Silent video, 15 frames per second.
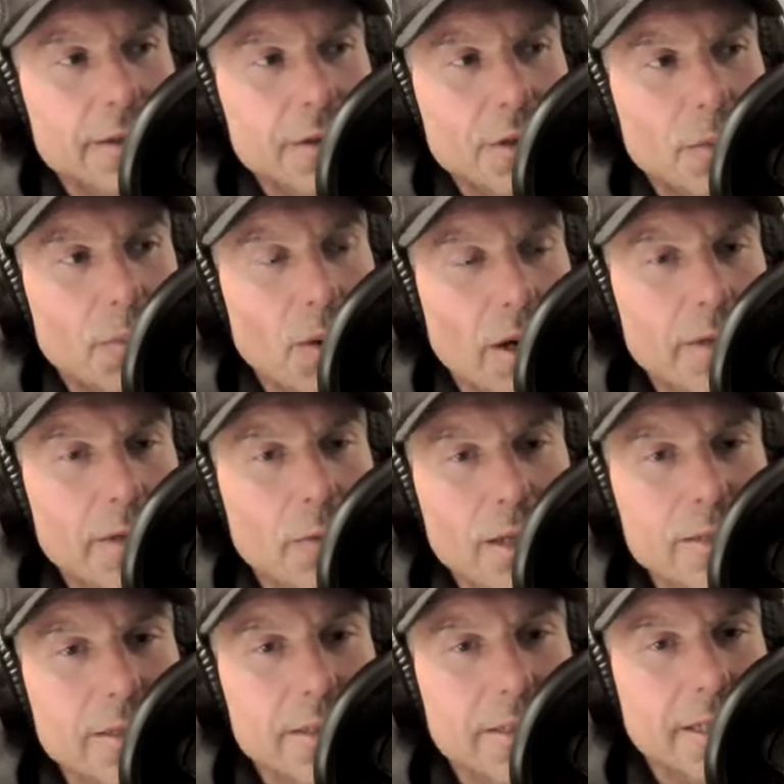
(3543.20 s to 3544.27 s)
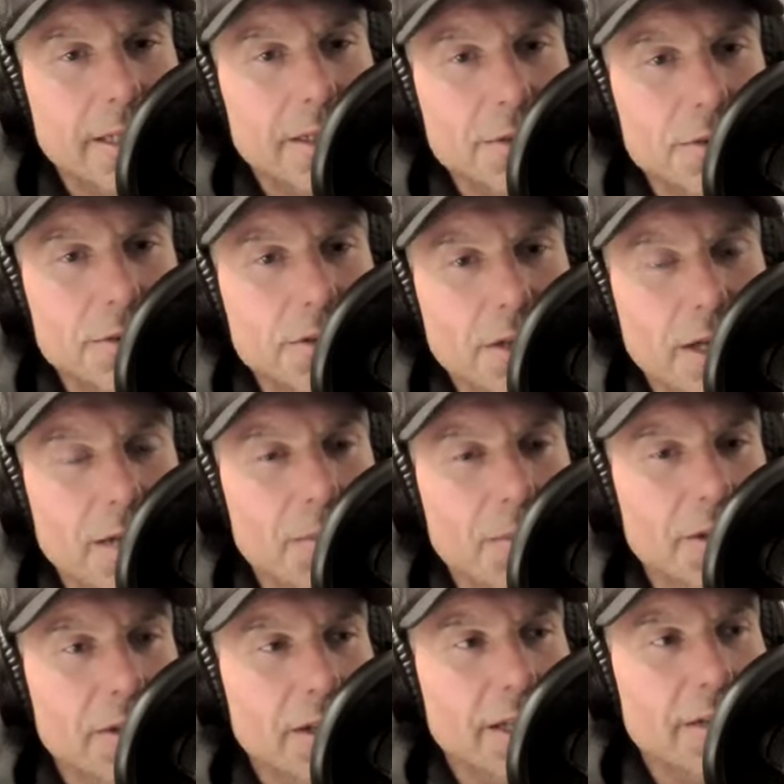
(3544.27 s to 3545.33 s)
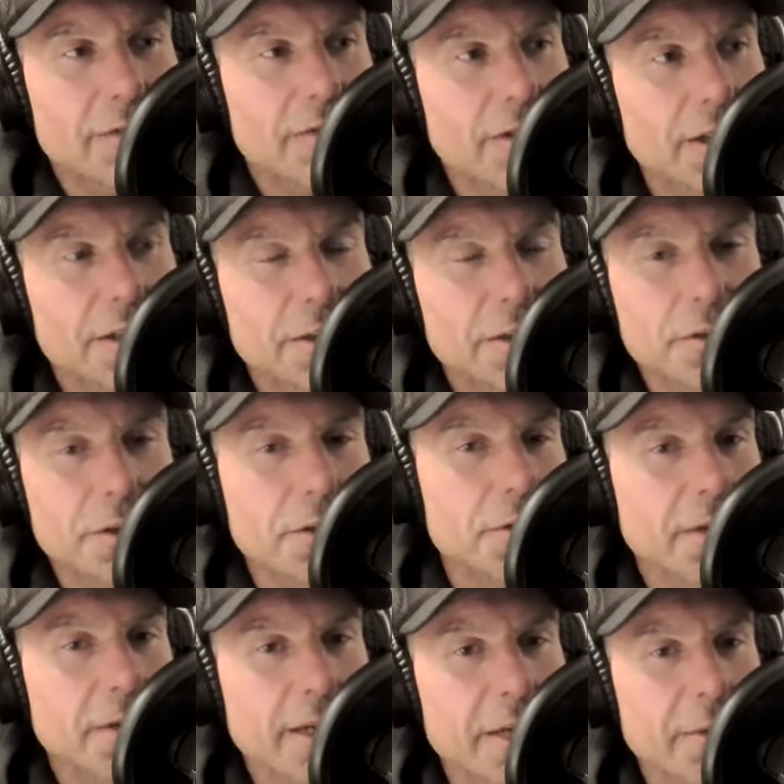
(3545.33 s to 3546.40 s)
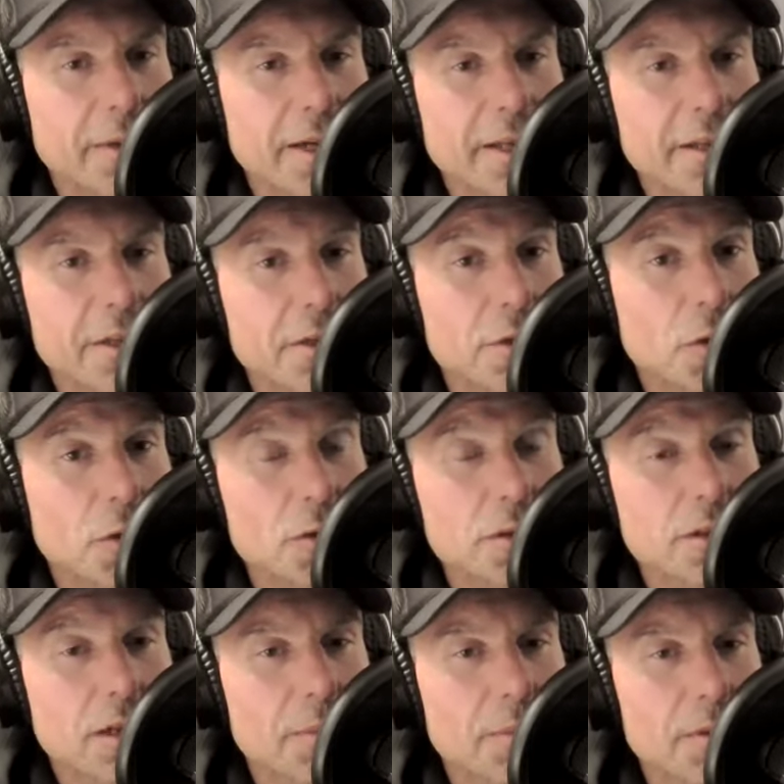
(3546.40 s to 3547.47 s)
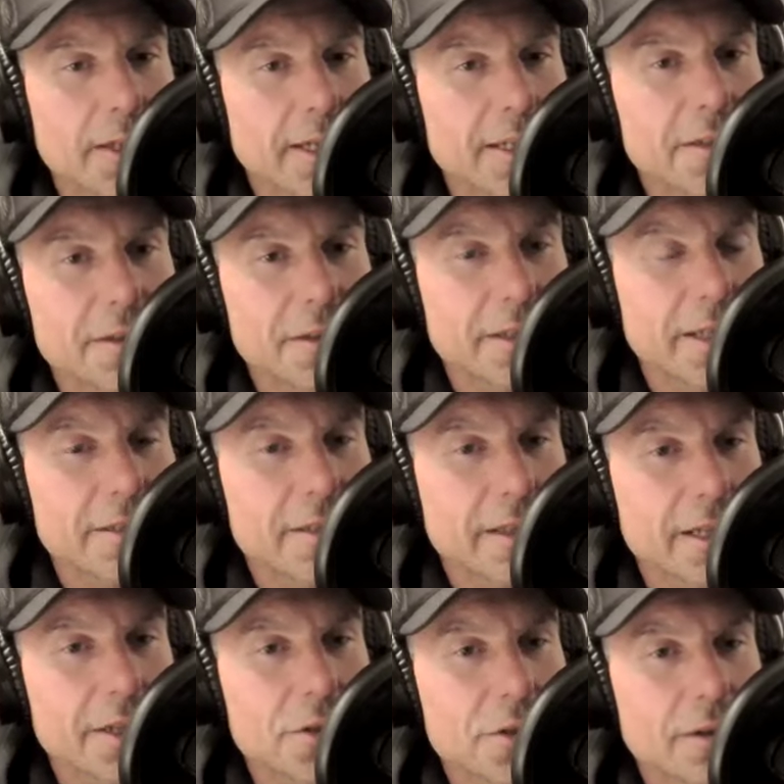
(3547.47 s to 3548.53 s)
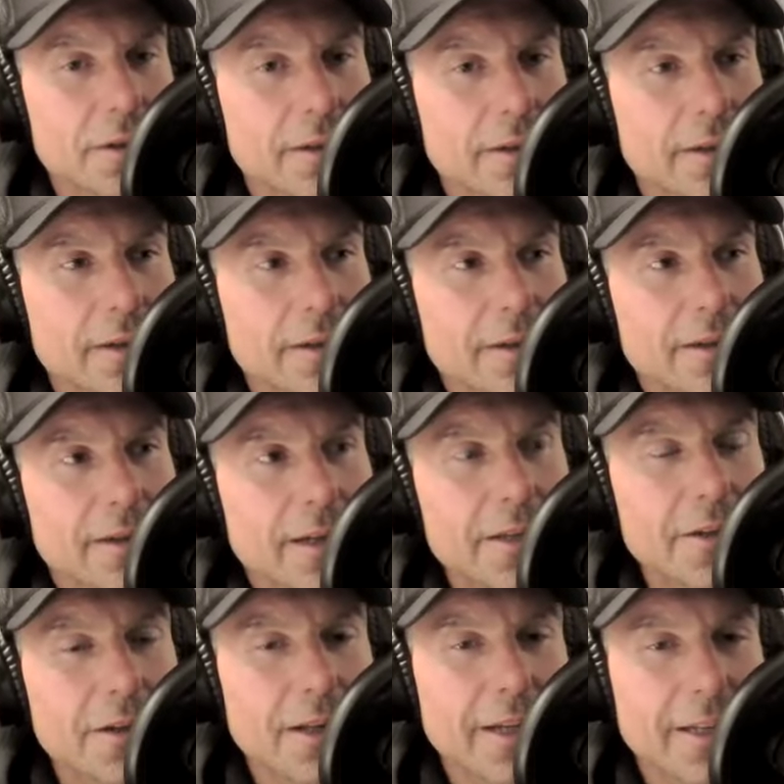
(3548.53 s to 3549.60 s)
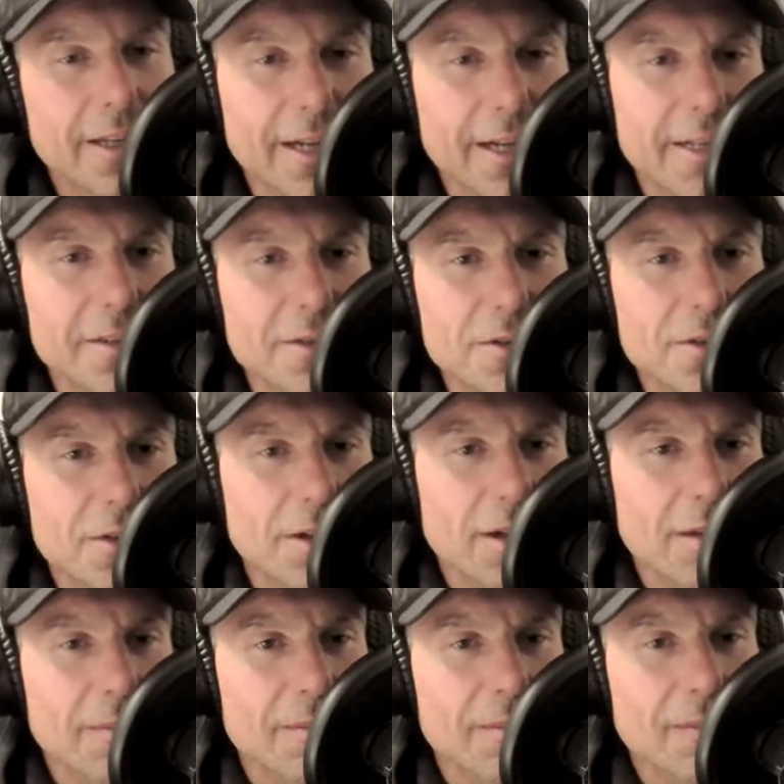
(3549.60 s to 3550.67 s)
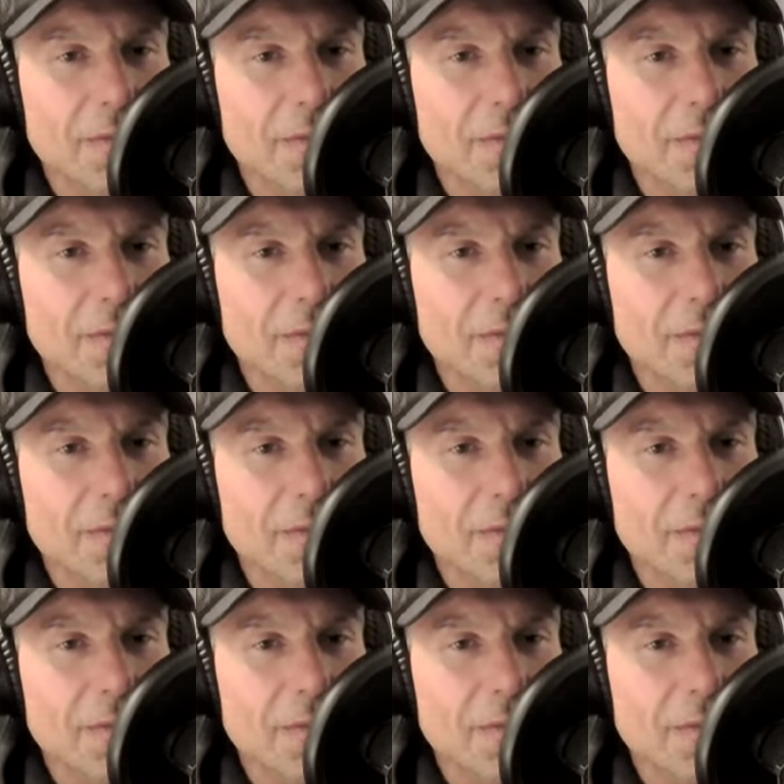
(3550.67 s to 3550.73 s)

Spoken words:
your body wants to tell you stop, but you're like fuck you and you do it anyway, and then you don't stop and you get to a destination, and you're like, yeah, I didn't stop.